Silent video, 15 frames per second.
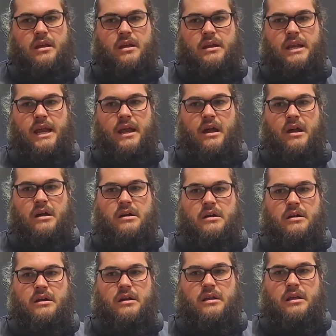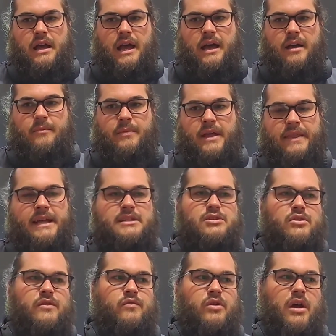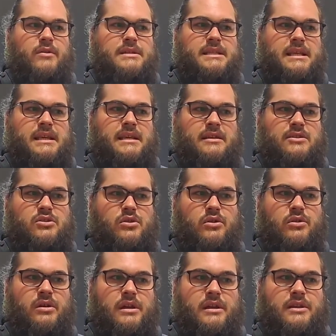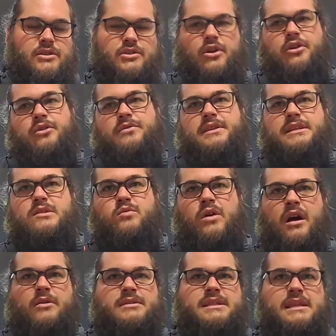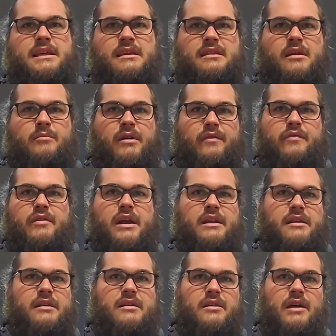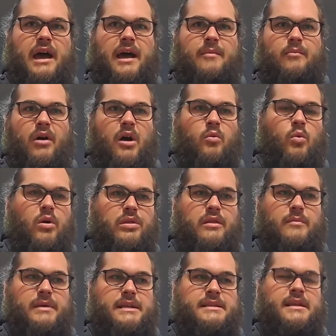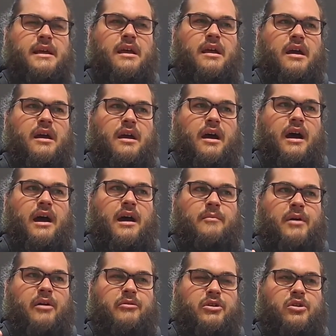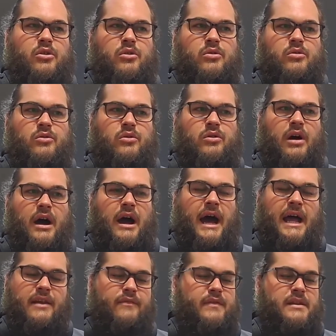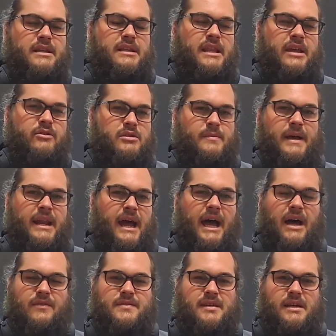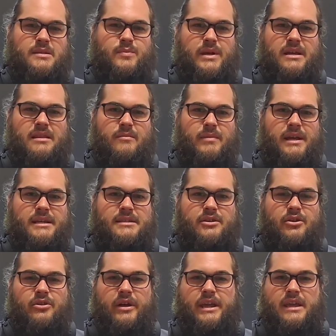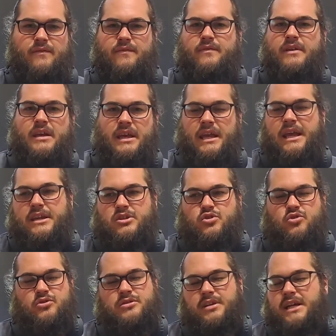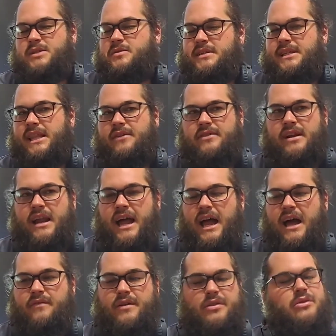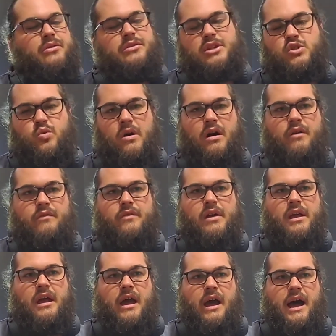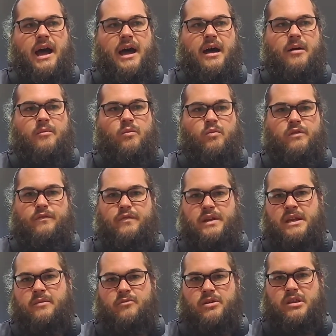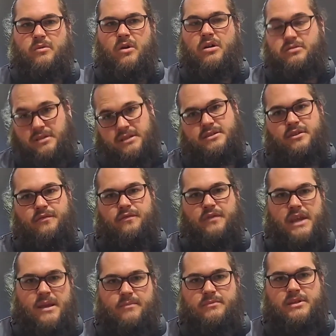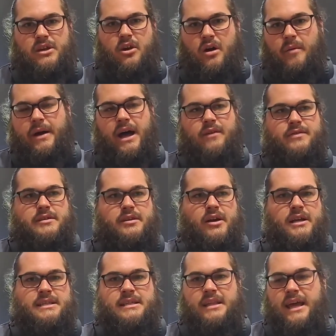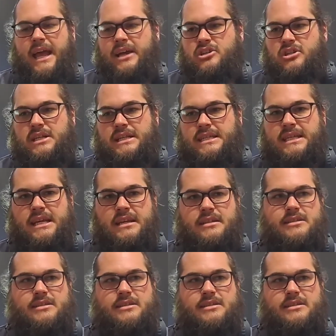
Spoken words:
Now, and that's sort of what I was thinking too. So this is why I was thinking that my friend might want them is, I recall, I had a feeling that he was about a half size bigger than me. So like if his true size was 11.5, I thought the 12 would fit him really well, so for him to go up half a size, and they actually did.